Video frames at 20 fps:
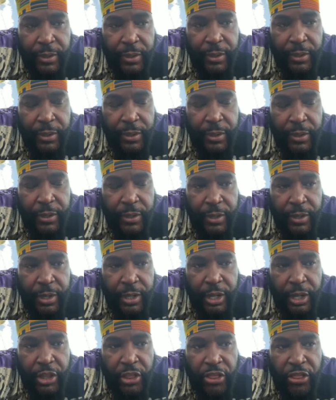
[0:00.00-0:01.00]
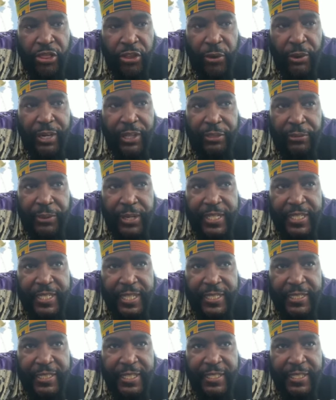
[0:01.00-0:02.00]
33
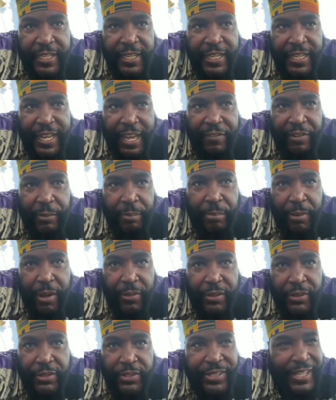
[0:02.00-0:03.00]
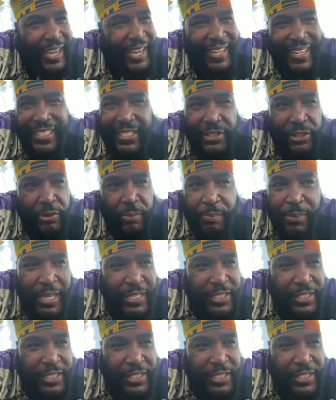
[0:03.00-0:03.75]
sisters and 11 brothers. Nah, that's too